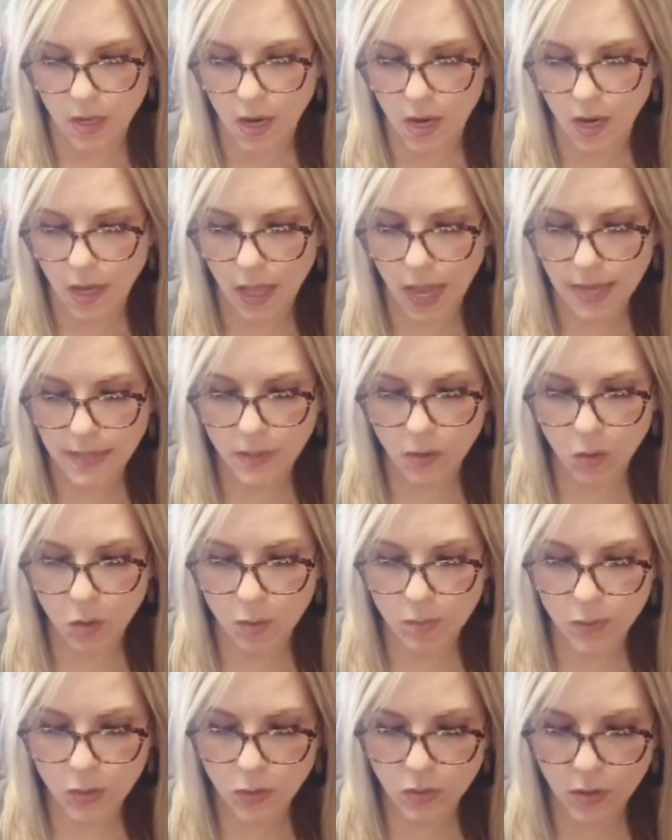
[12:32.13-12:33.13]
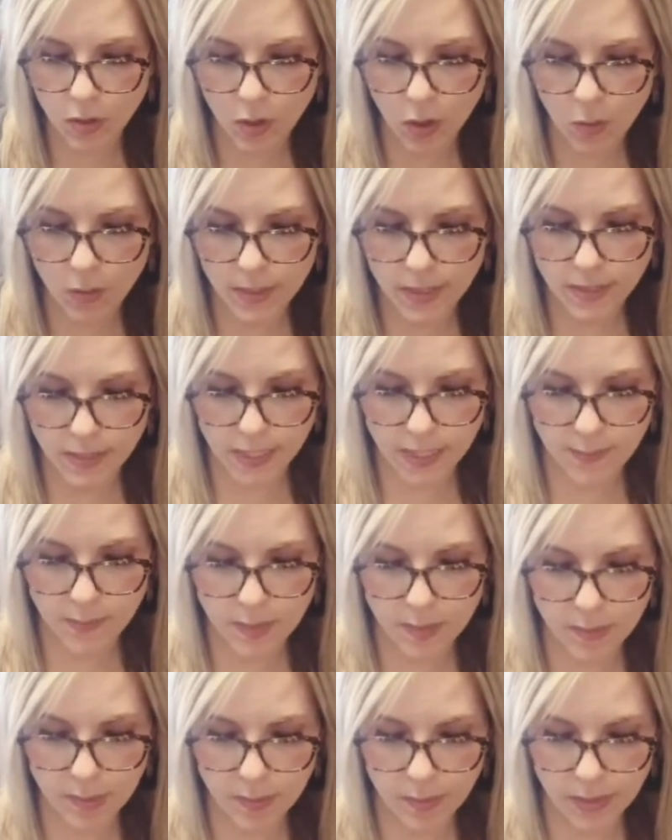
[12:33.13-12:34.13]
Classical music always seemed
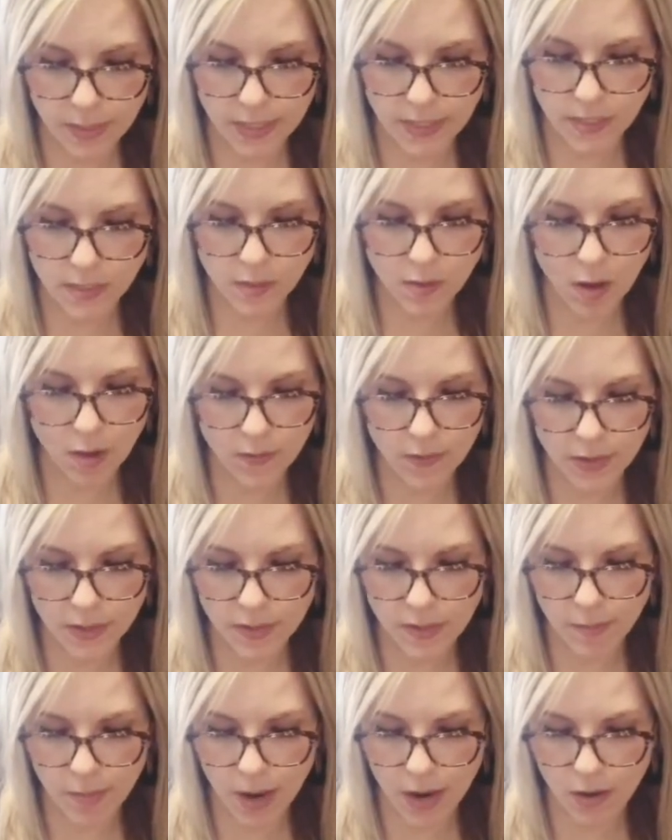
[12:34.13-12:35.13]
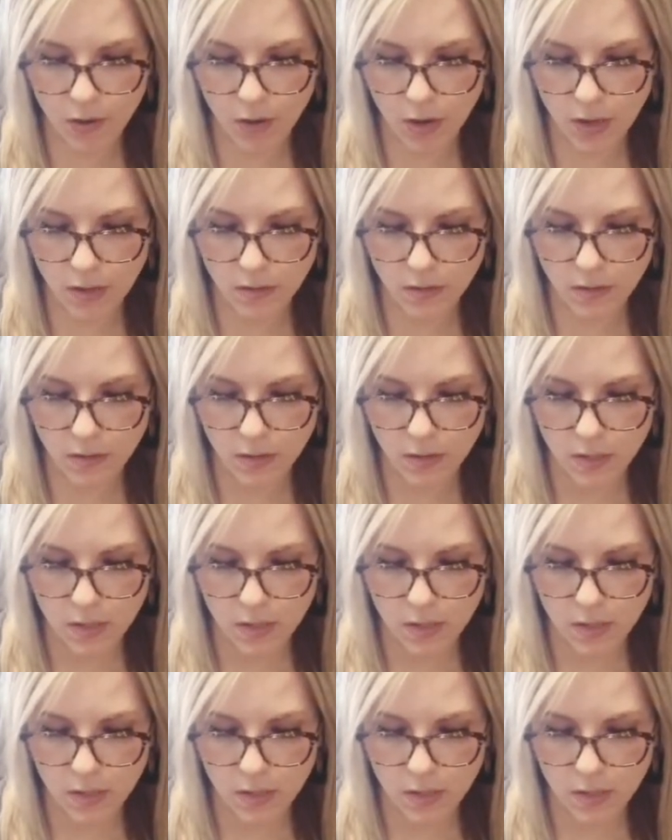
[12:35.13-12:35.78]
to be playing softly in the background.